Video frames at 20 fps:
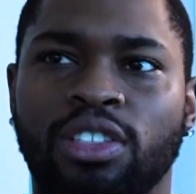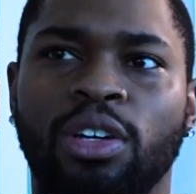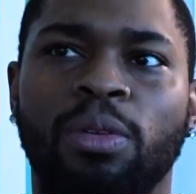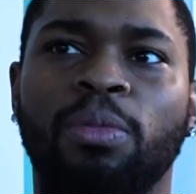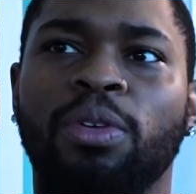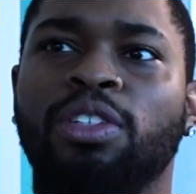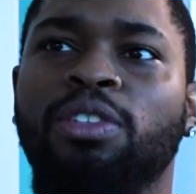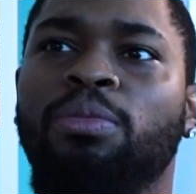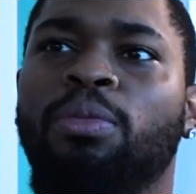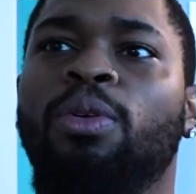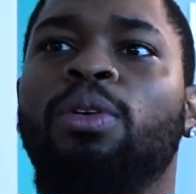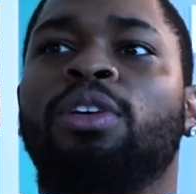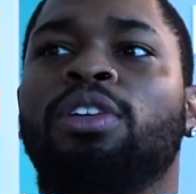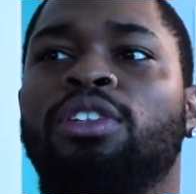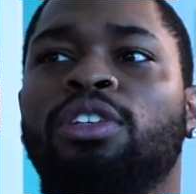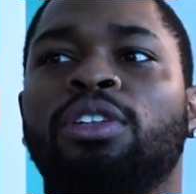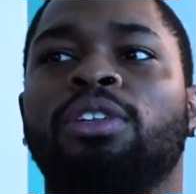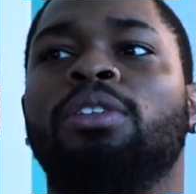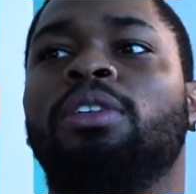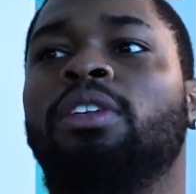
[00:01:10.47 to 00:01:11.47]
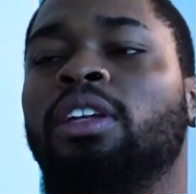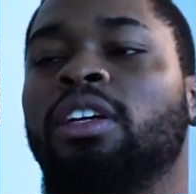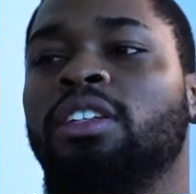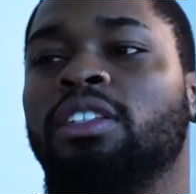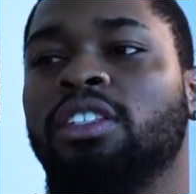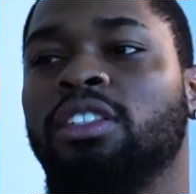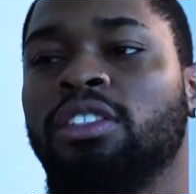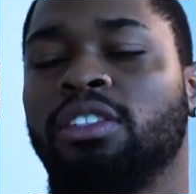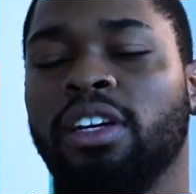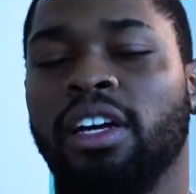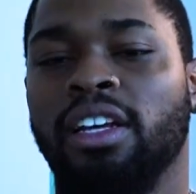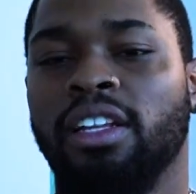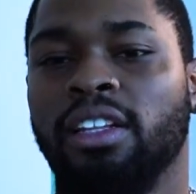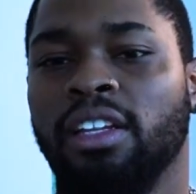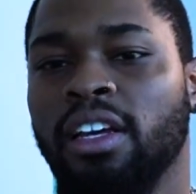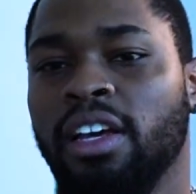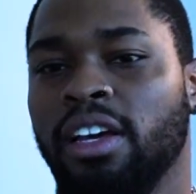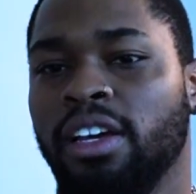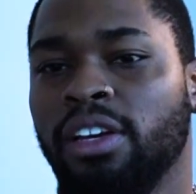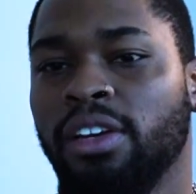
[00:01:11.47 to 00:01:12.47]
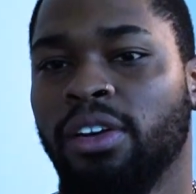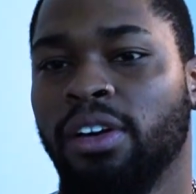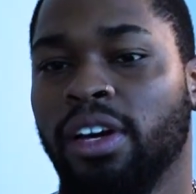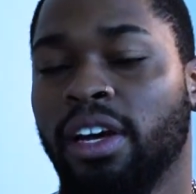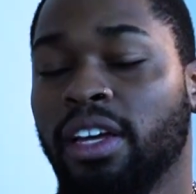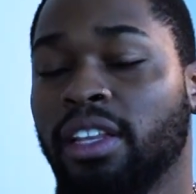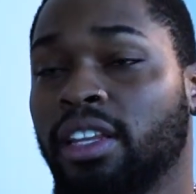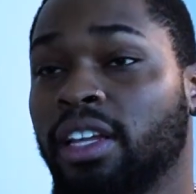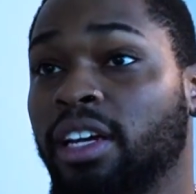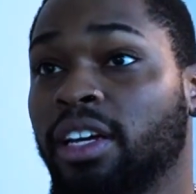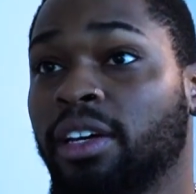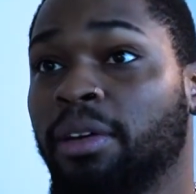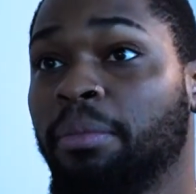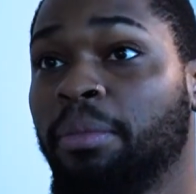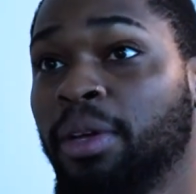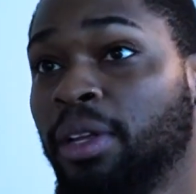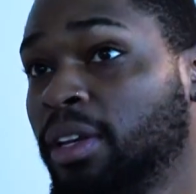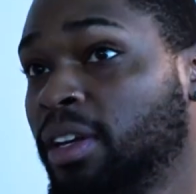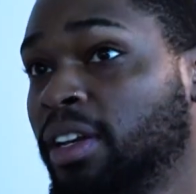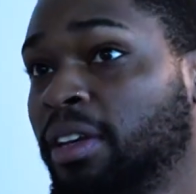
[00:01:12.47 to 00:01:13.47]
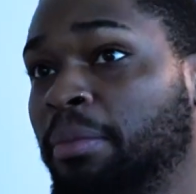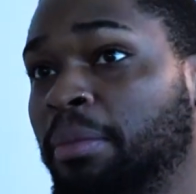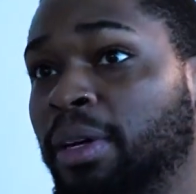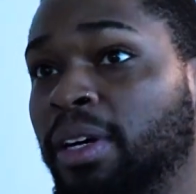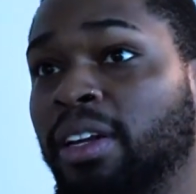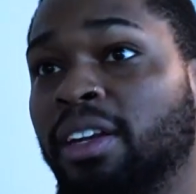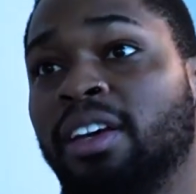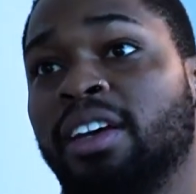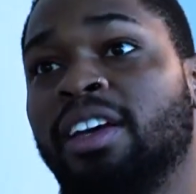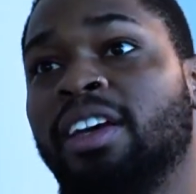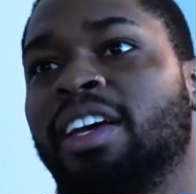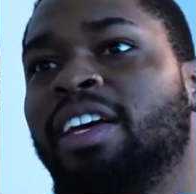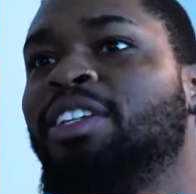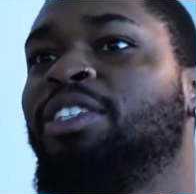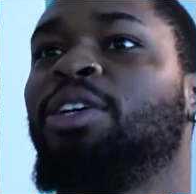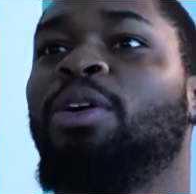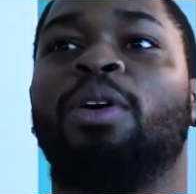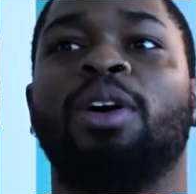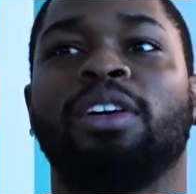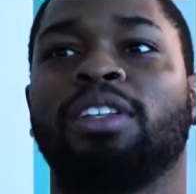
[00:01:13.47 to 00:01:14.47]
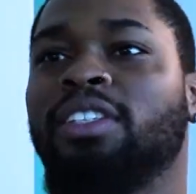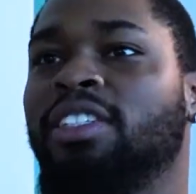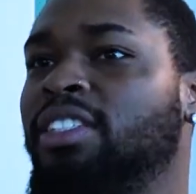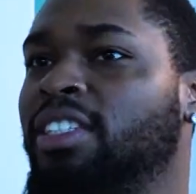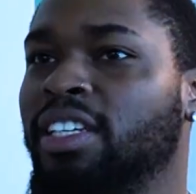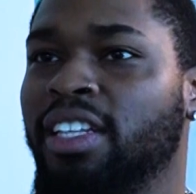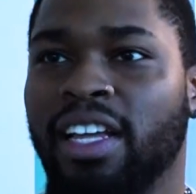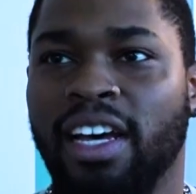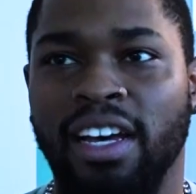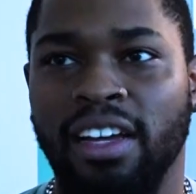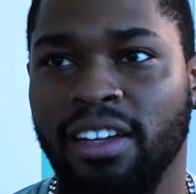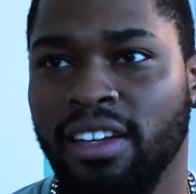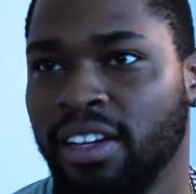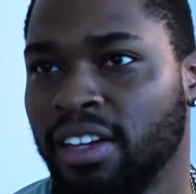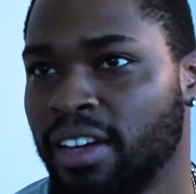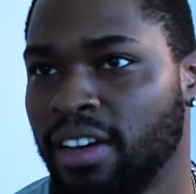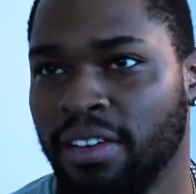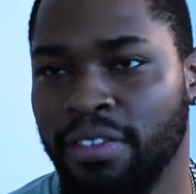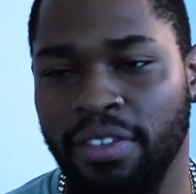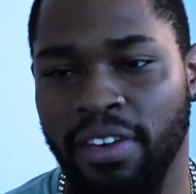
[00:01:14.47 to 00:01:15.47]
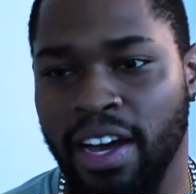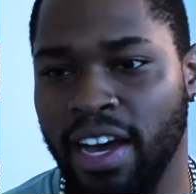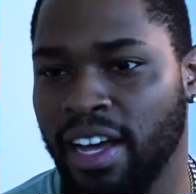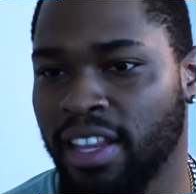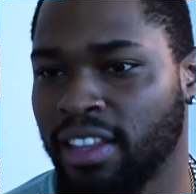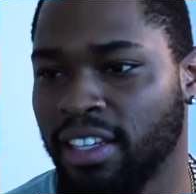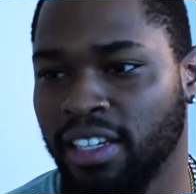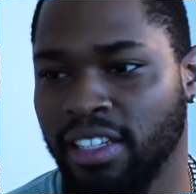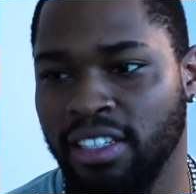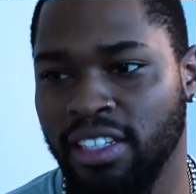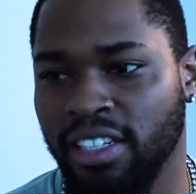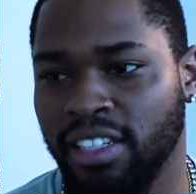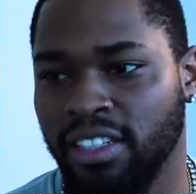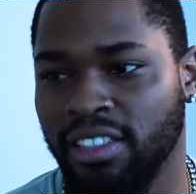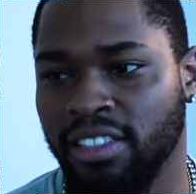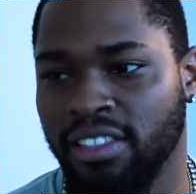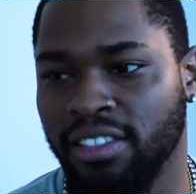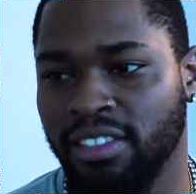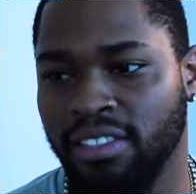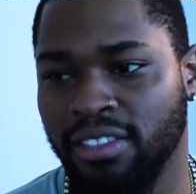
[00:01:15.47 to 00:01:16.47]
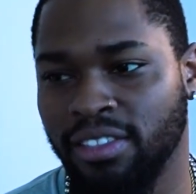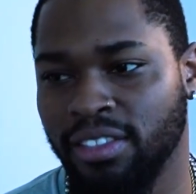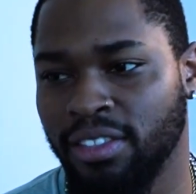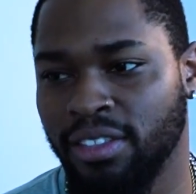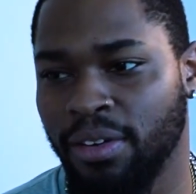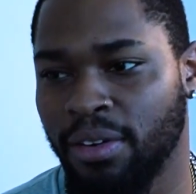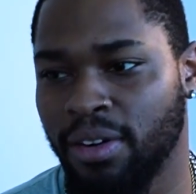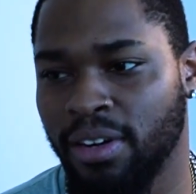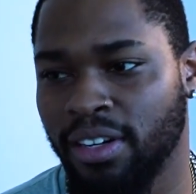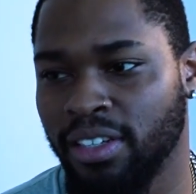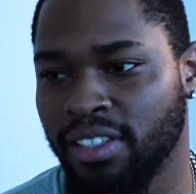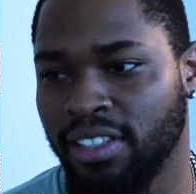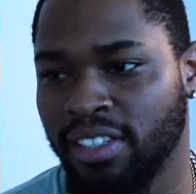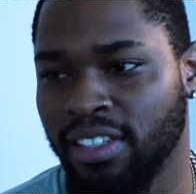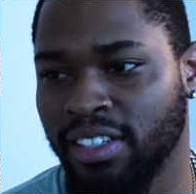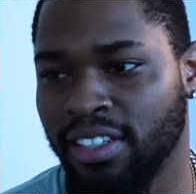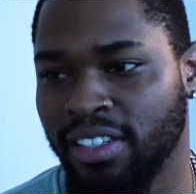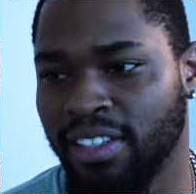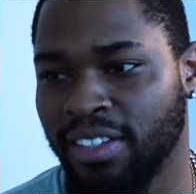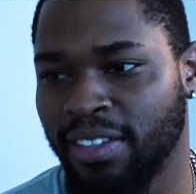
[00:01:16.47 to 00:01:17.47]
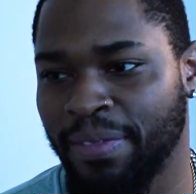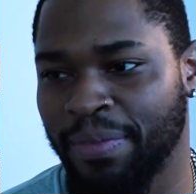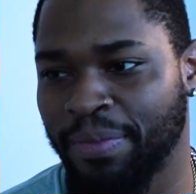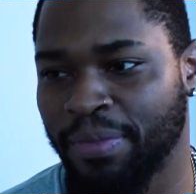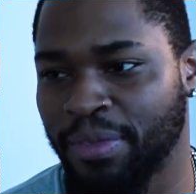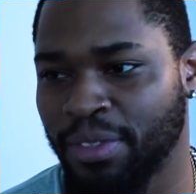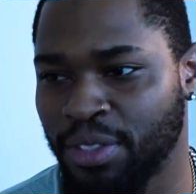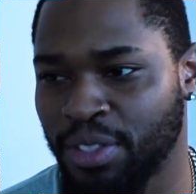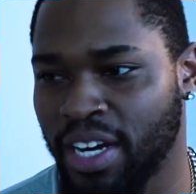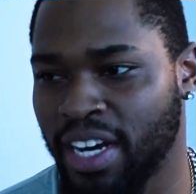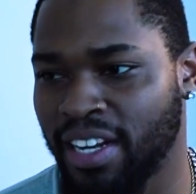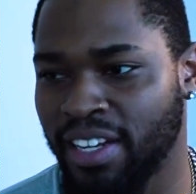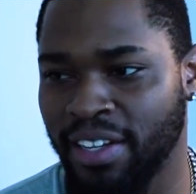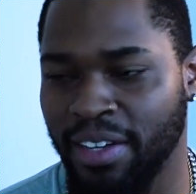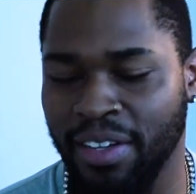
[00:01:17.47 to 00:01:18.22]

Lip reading: There's so much more to you than just your athletic ability, but it's so hard to see that for athletes, and it's so hard to try